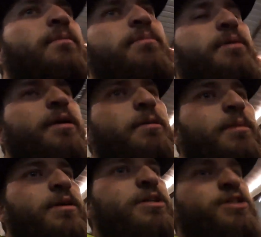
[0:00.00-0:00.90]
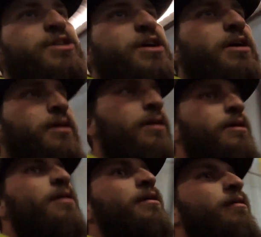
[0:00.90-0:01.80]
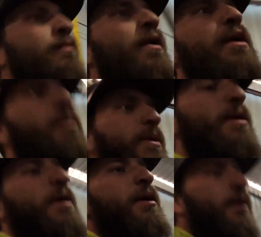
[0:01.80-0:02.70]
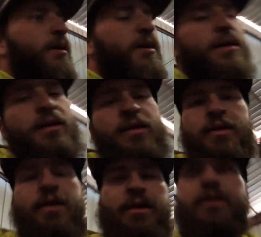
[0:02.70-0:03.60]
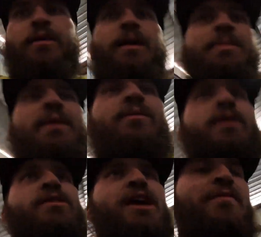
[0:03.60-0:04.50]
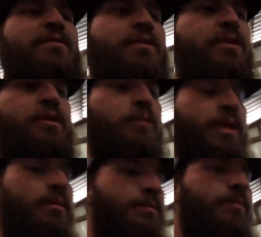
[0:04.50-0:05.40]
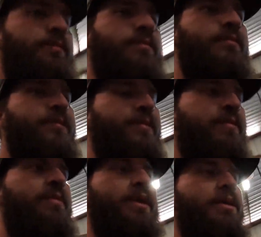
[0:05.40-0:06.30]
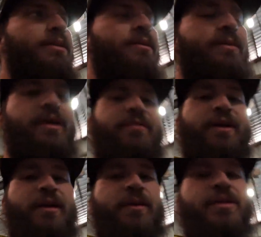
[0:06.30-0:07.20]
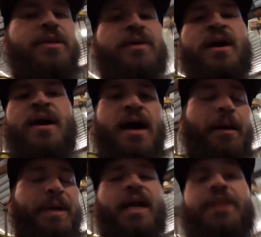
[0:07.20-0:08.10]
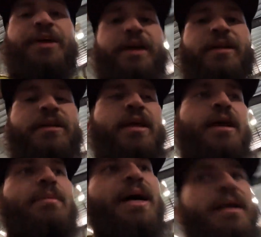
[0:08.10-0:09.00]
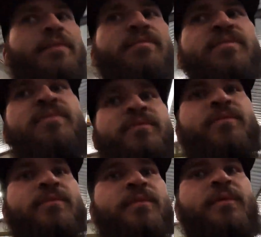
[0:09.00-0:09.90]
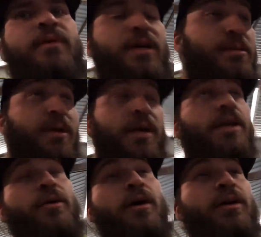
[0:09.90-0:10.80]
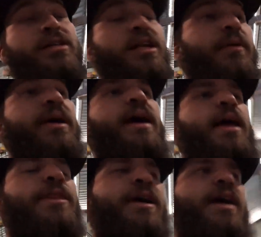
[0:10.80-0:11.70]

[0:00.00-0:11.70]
pretty much ready to be in clapped out Dodge heaven for a little bit until we can figure out what to do. I'm kind of thinking that I might, because I'm gonna need a new harness anyway, I think